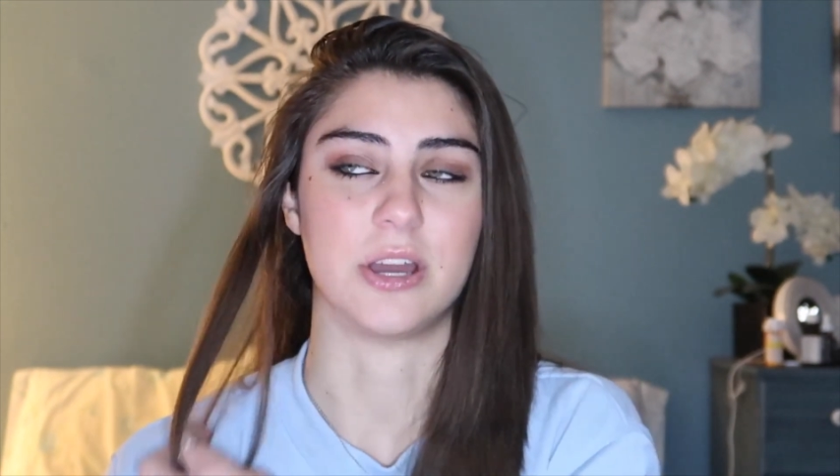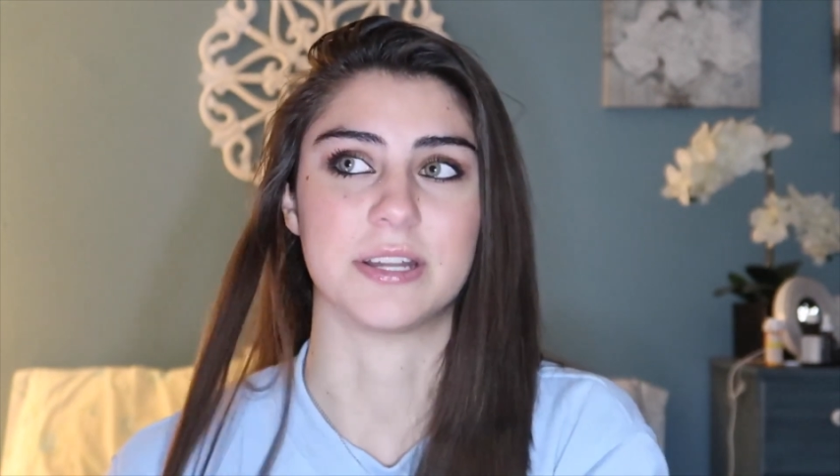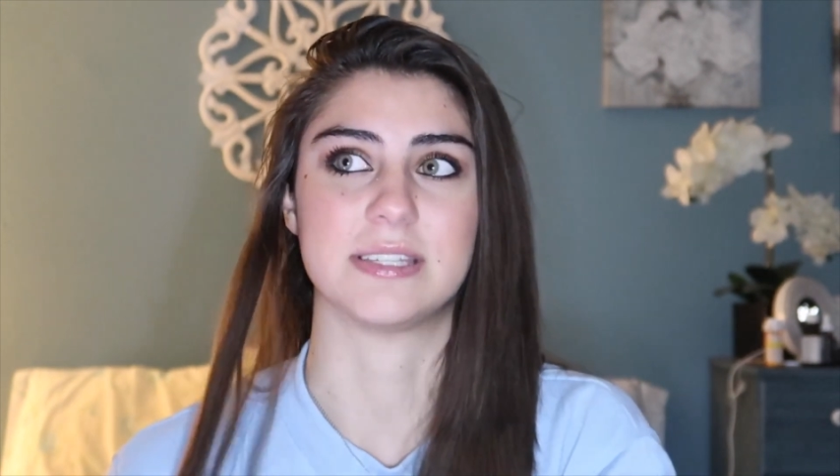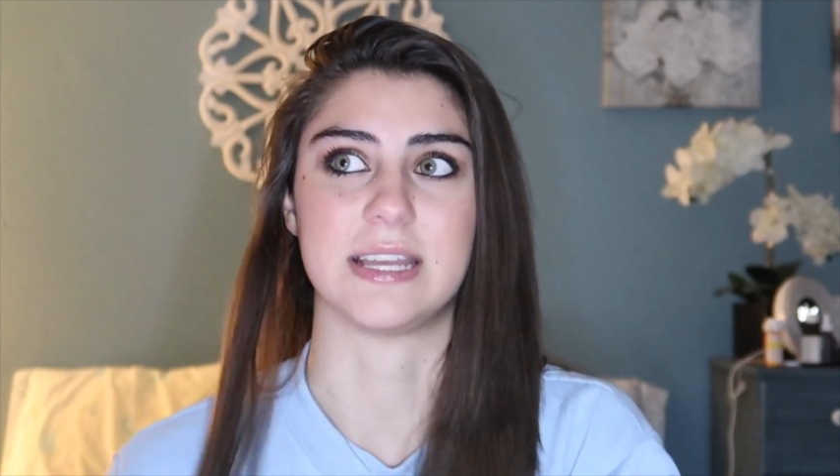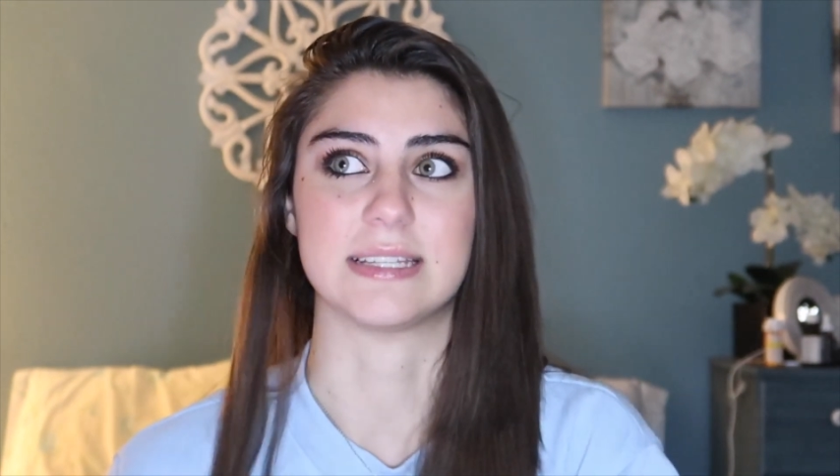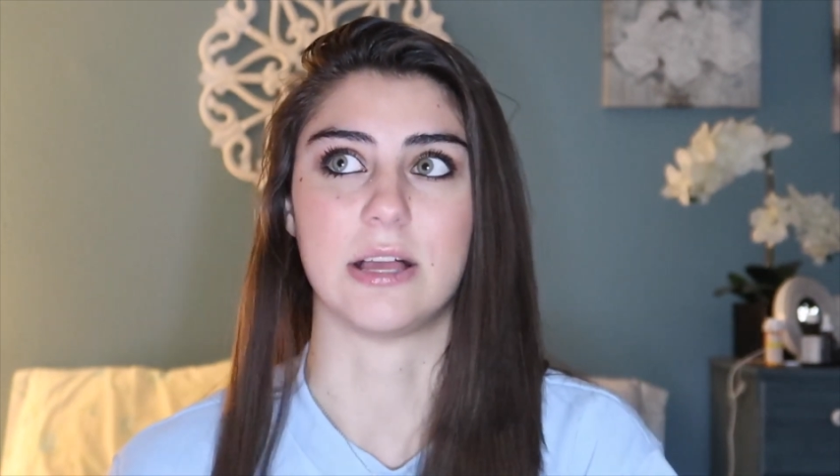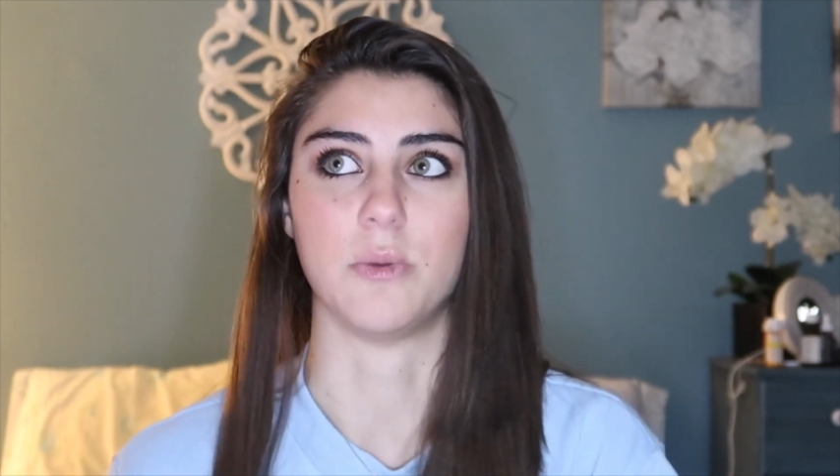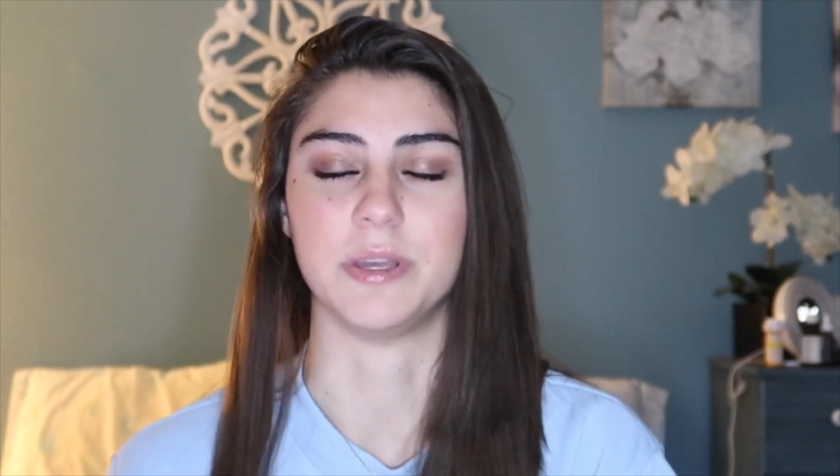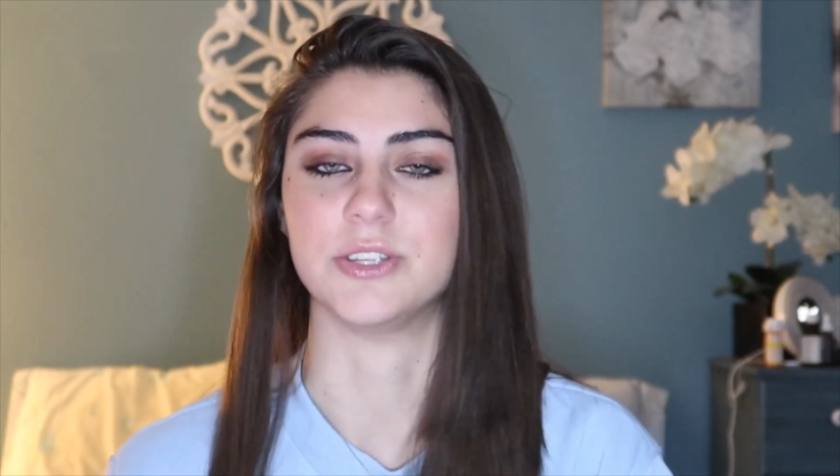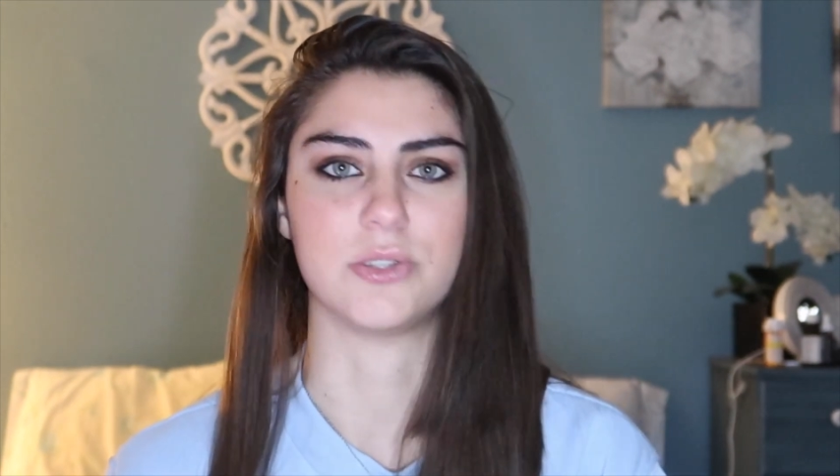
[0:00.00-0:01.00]
honestly has
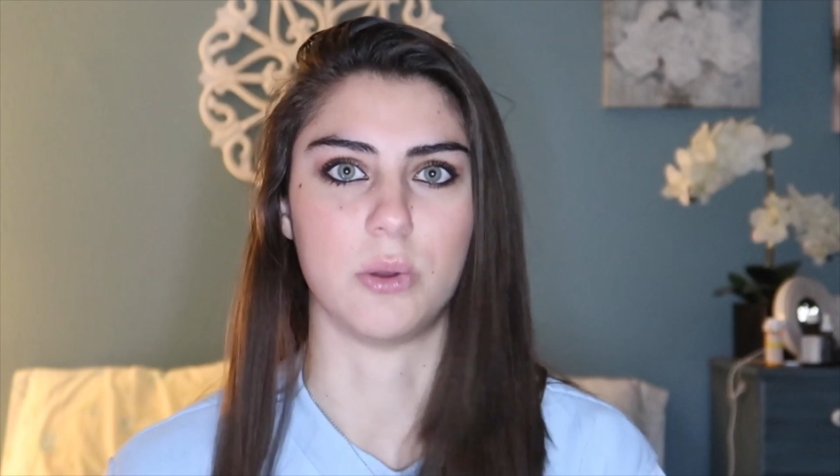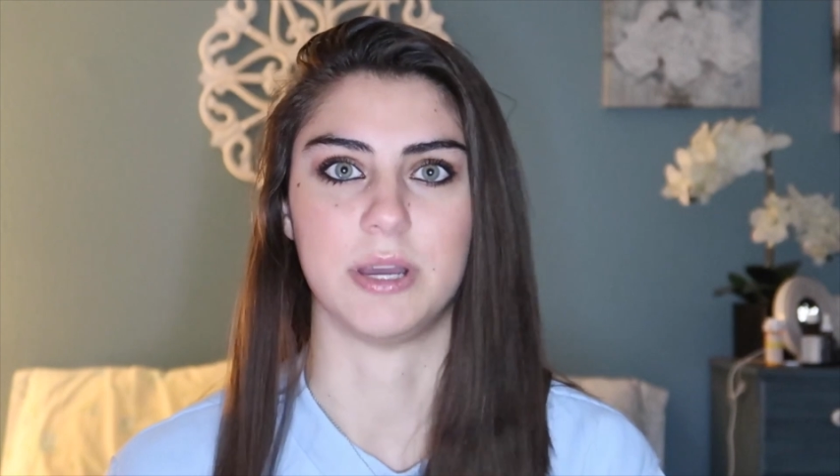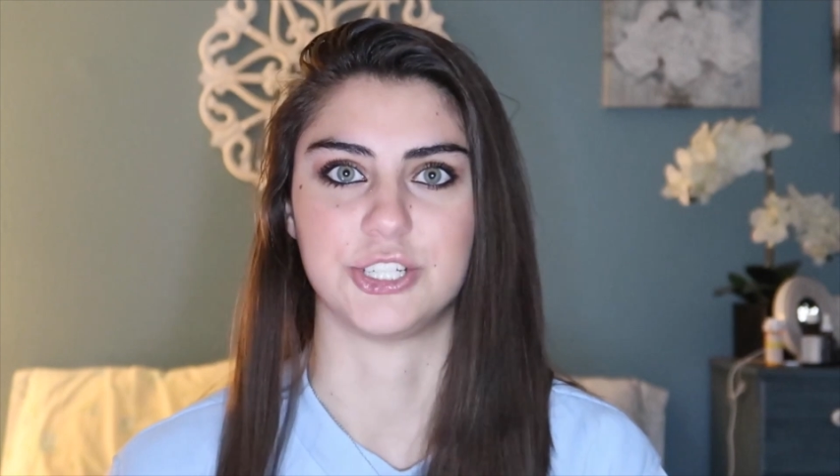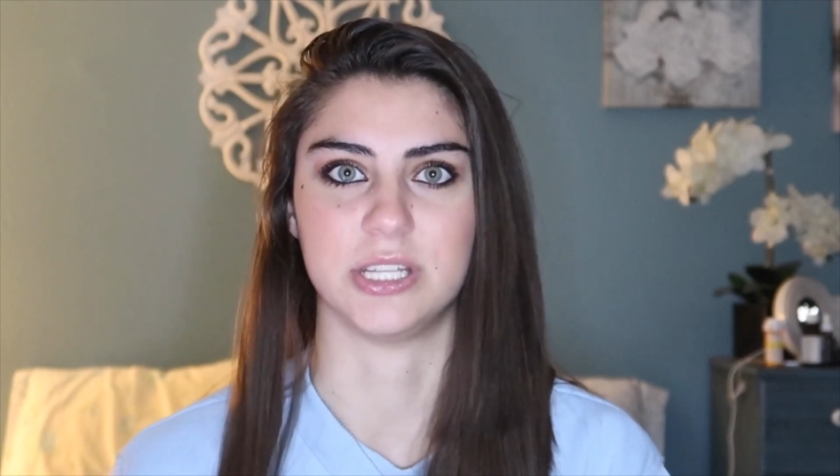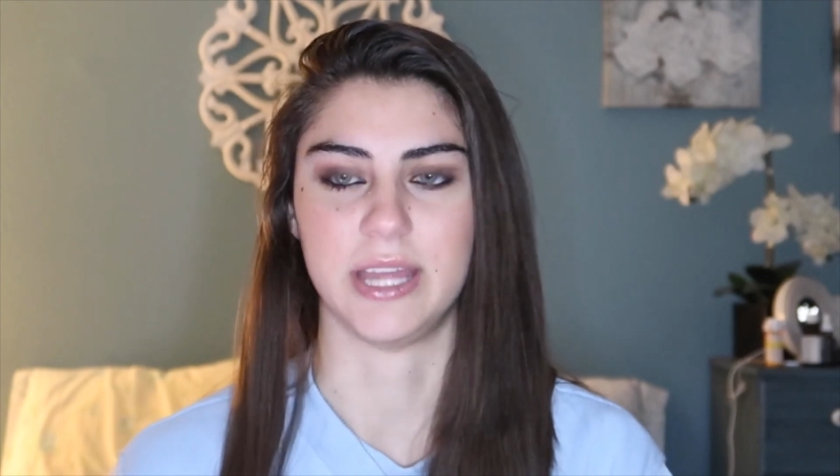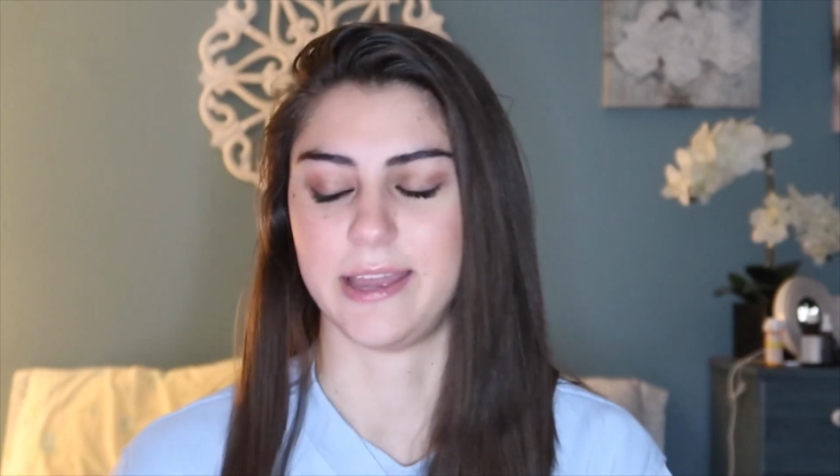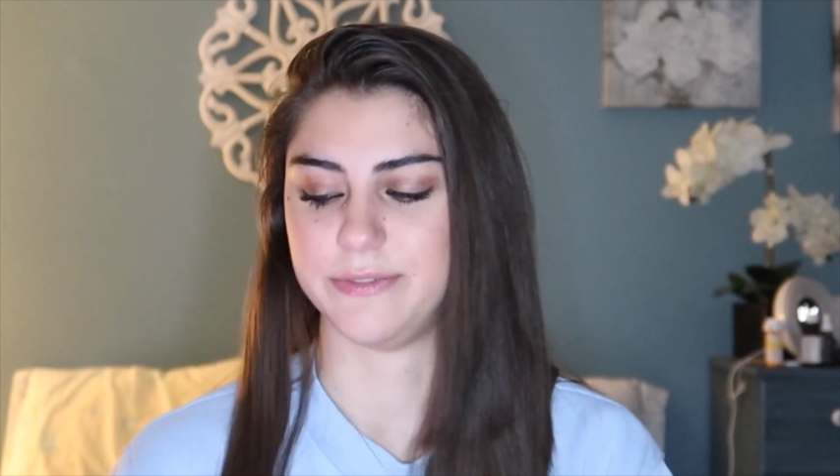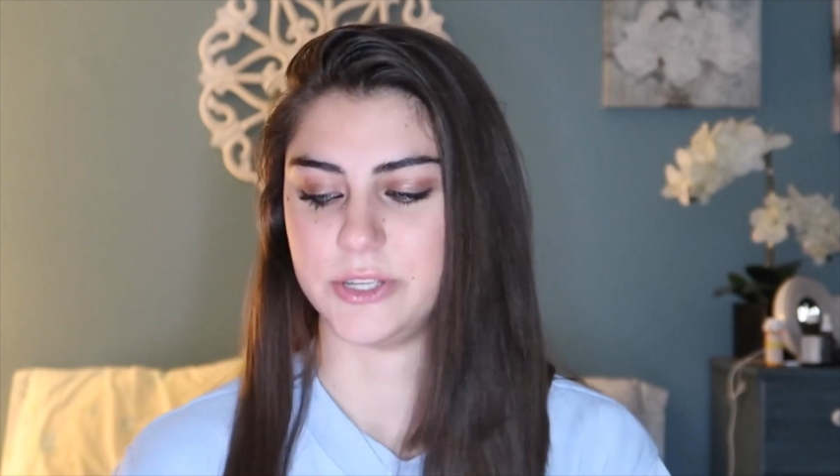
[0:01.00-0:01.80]
helped me so much in life.